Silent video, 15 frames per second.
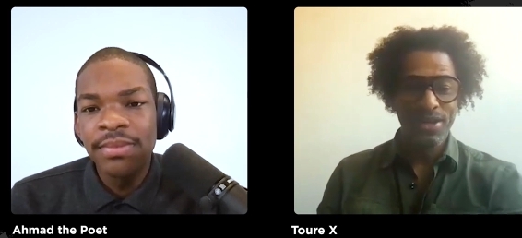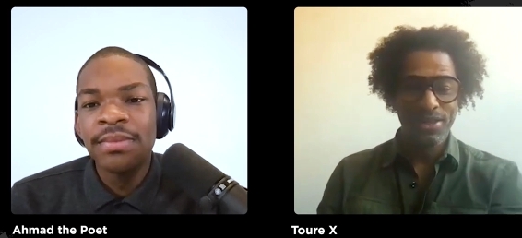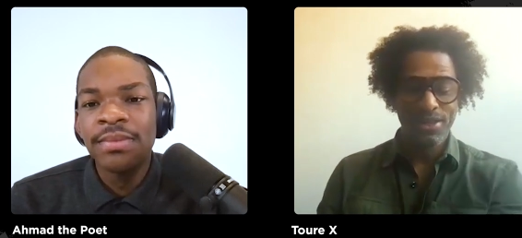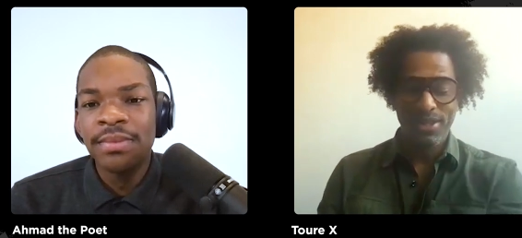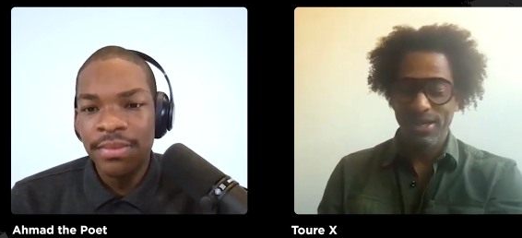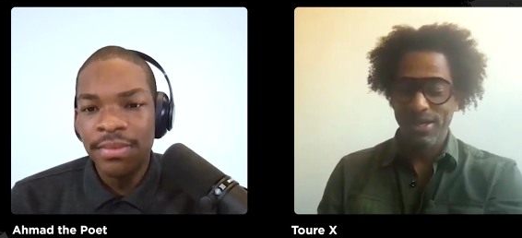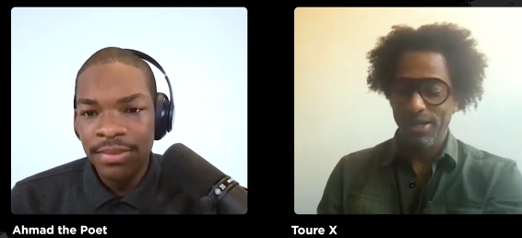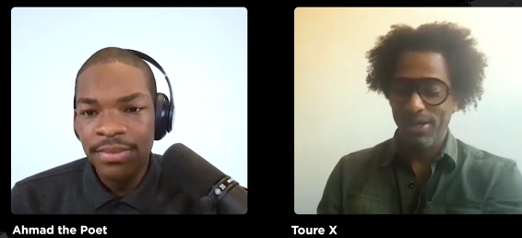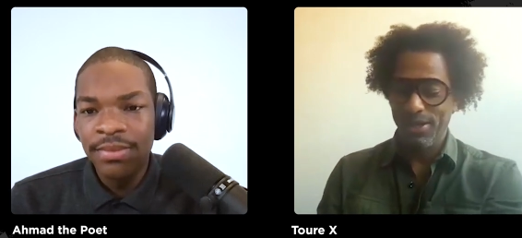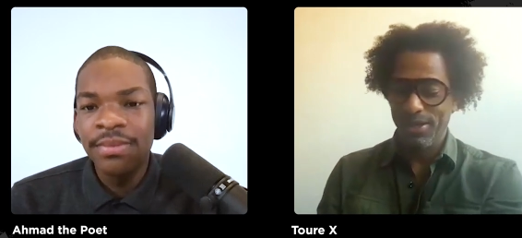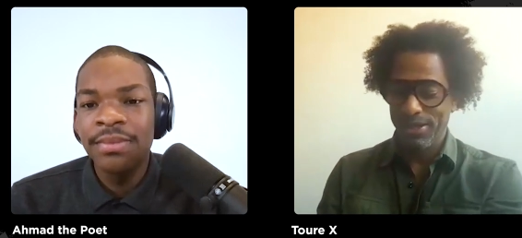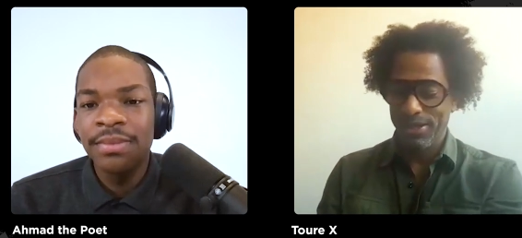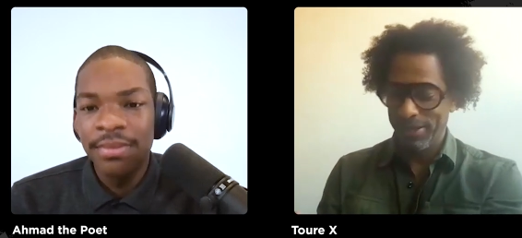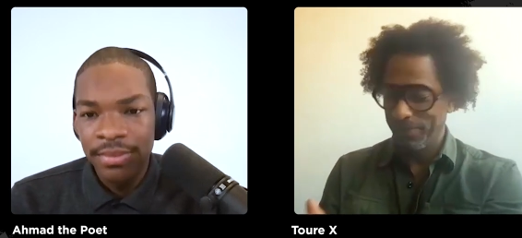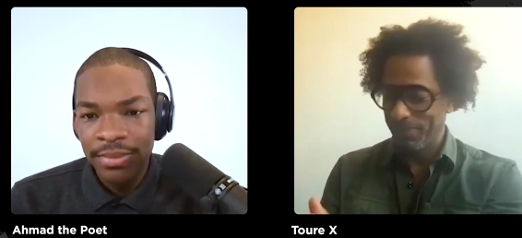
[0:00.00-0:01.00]

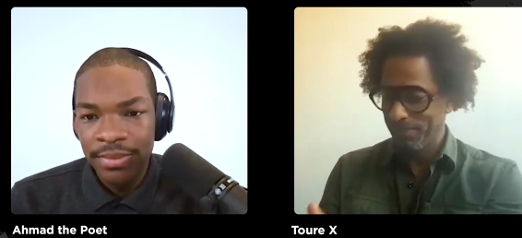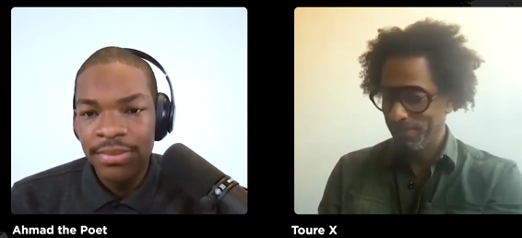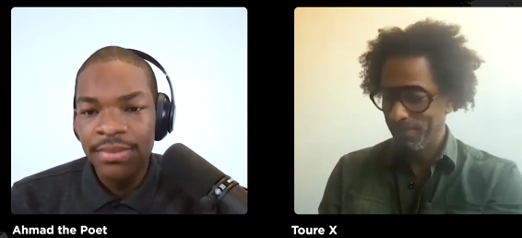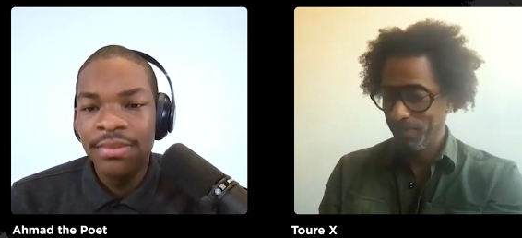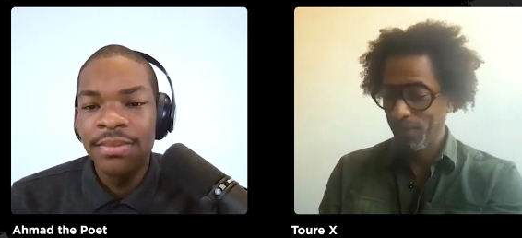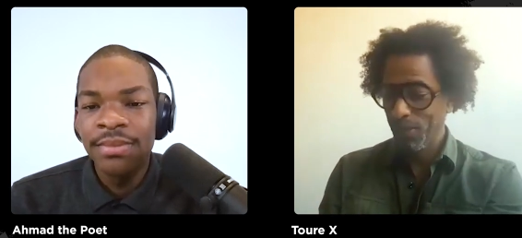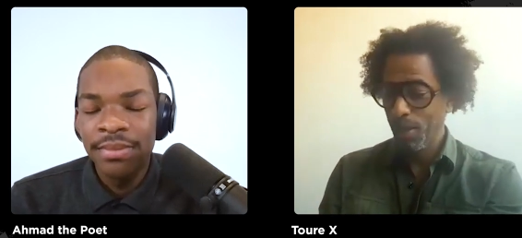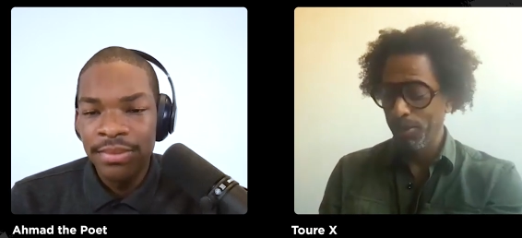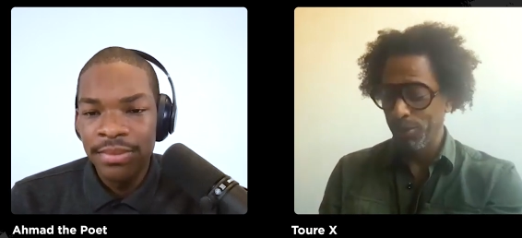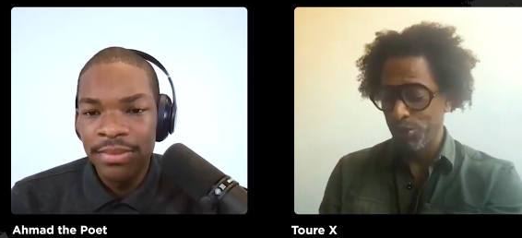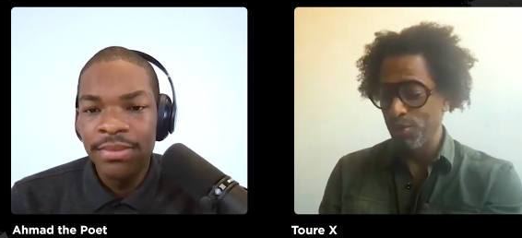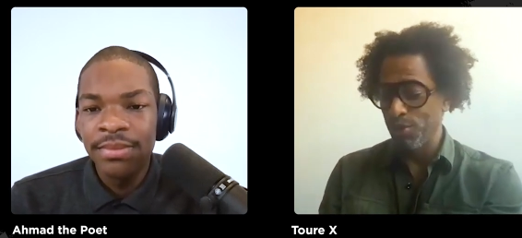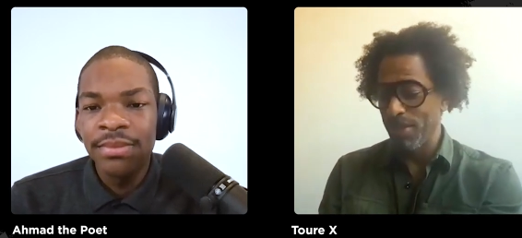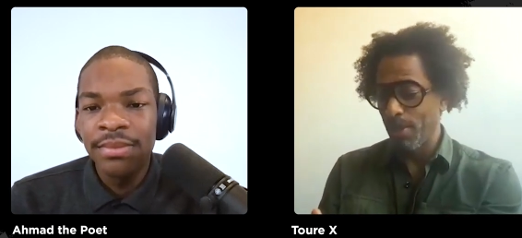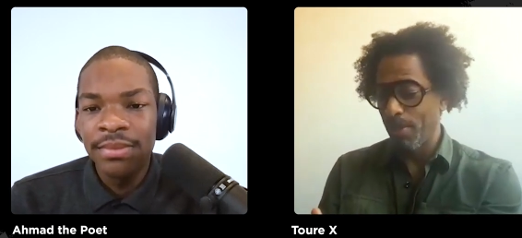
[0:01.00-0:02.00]
Speaker 1: The mm-hmm.
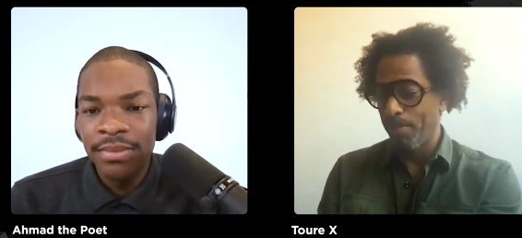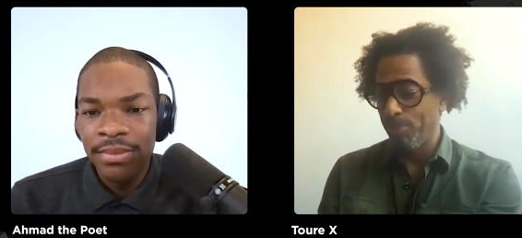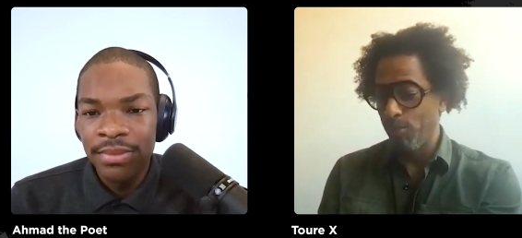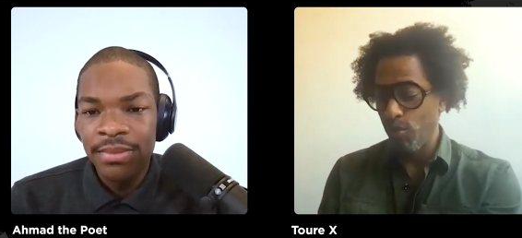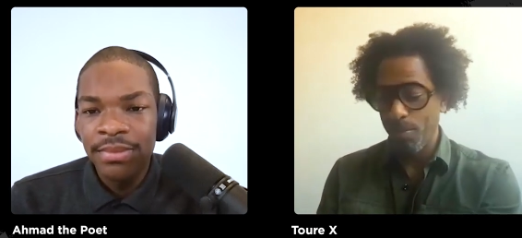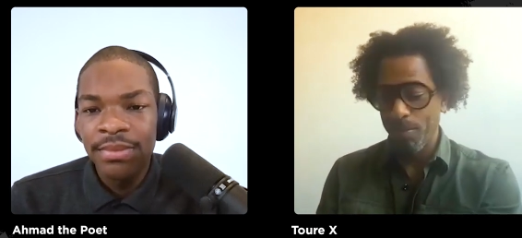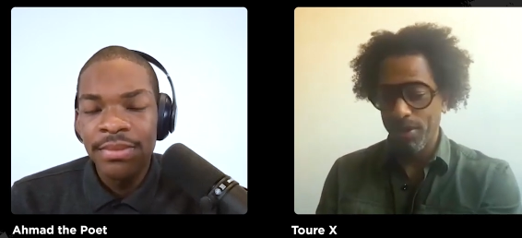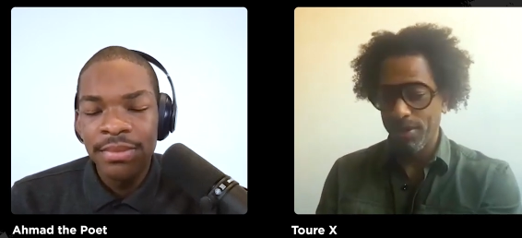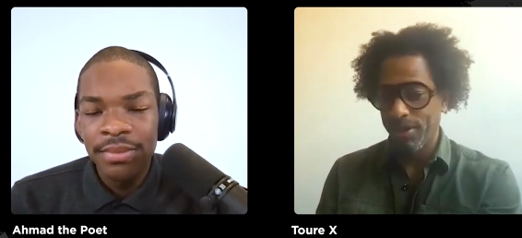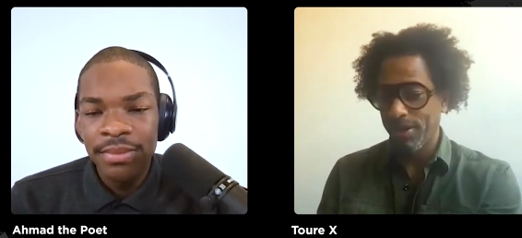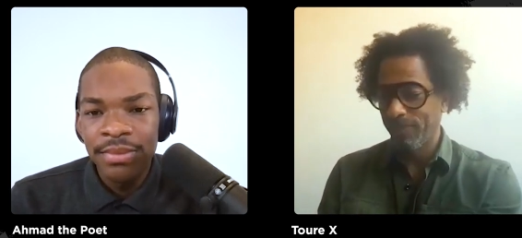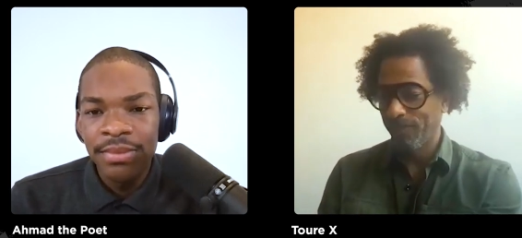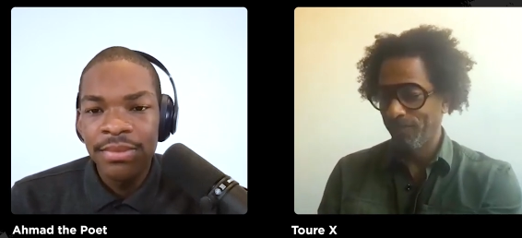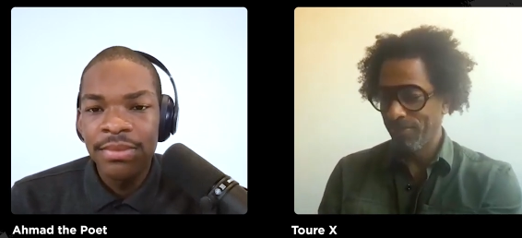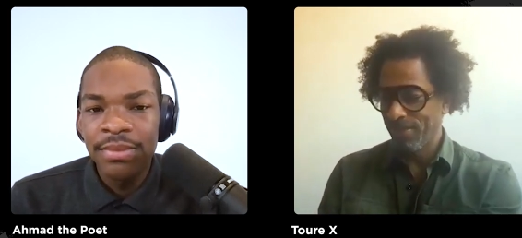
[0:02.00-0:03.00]
excuse me, the
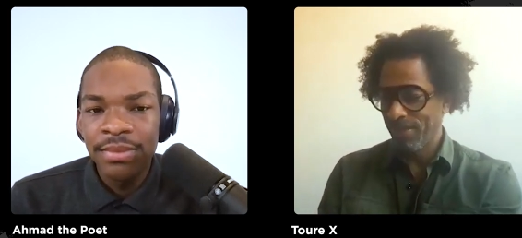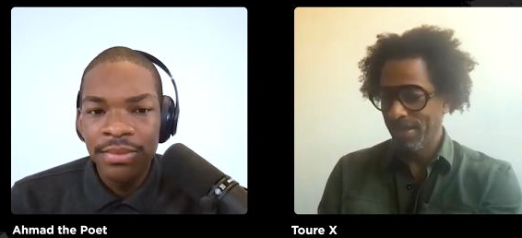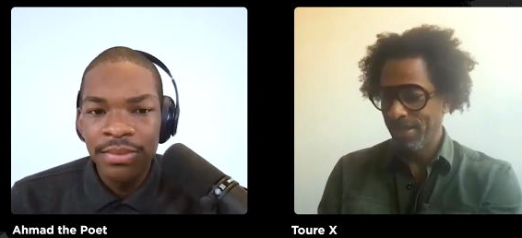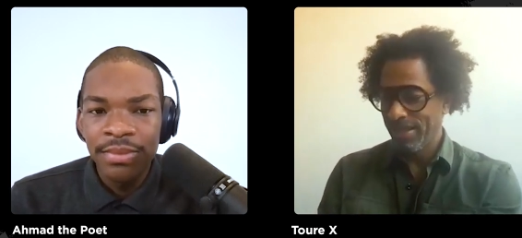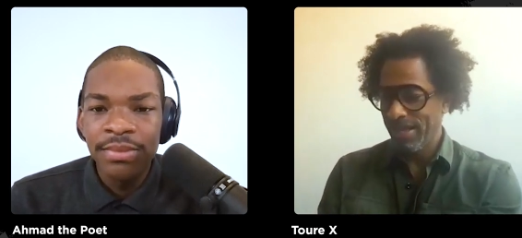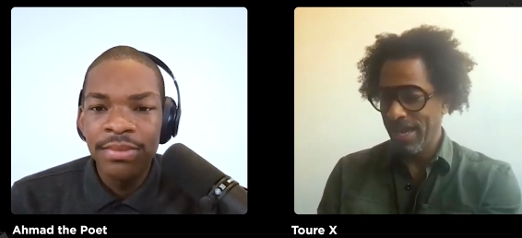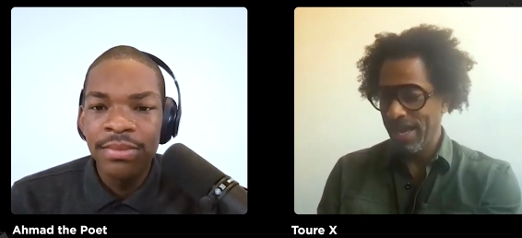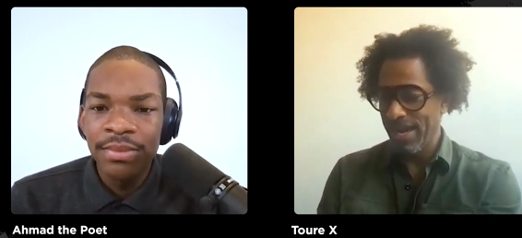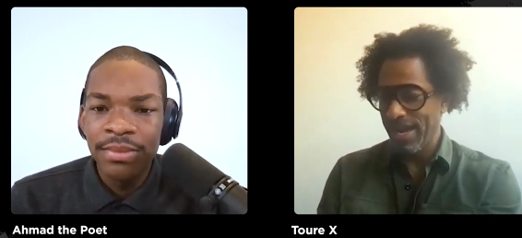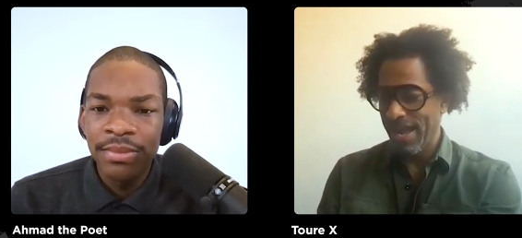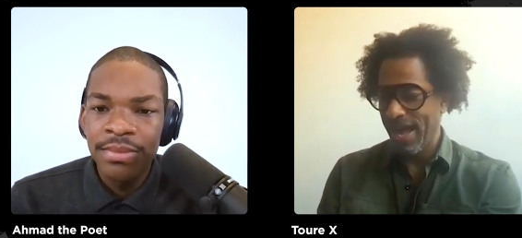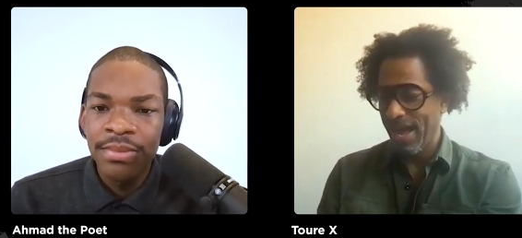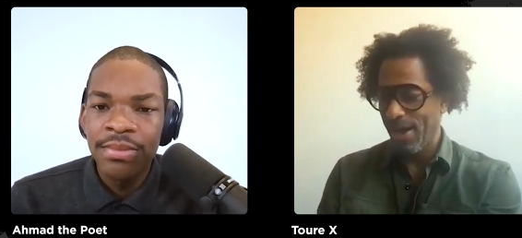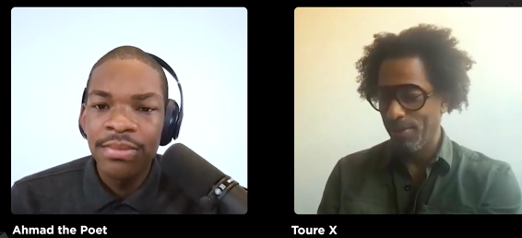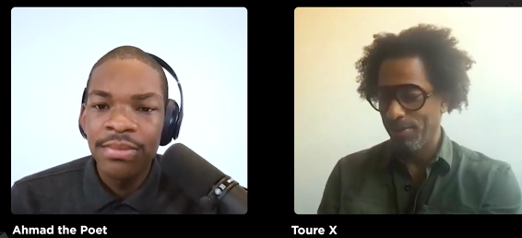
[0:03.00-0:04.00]
boomer, and
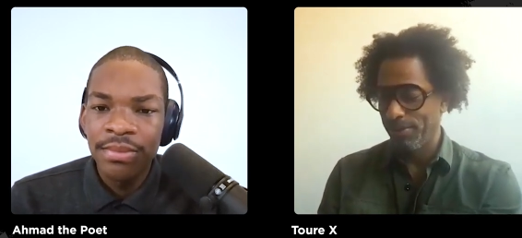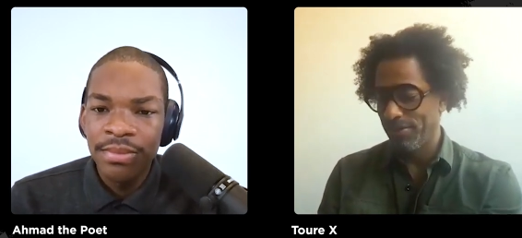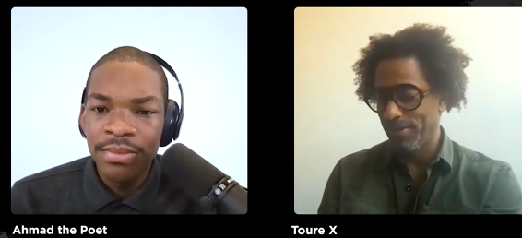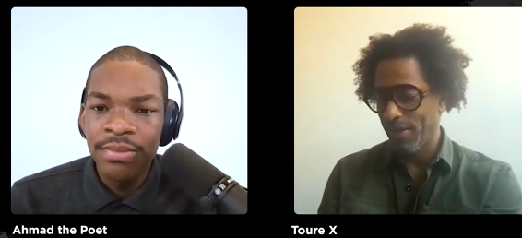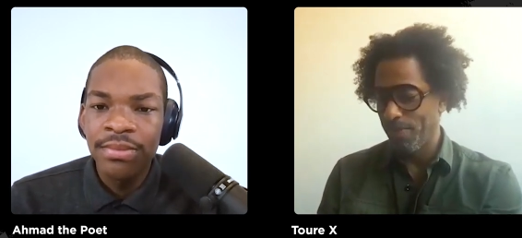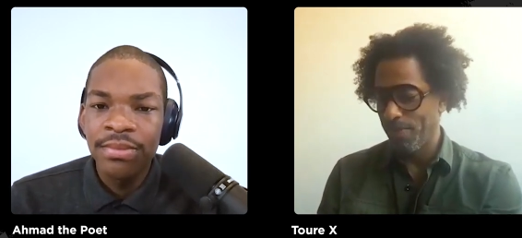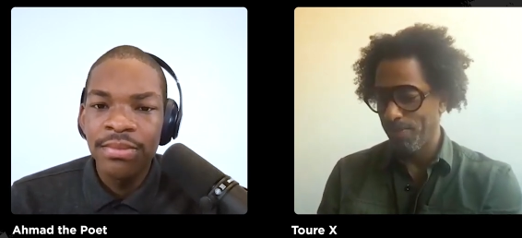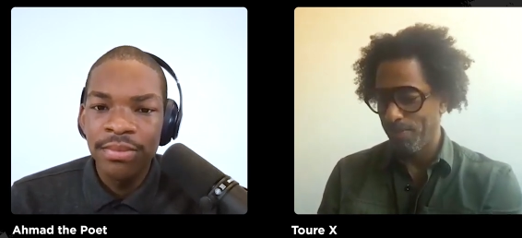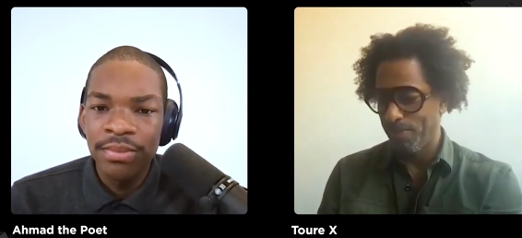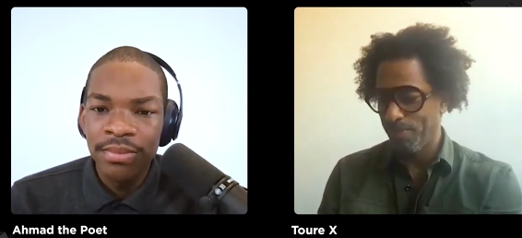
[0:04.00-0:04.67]
now some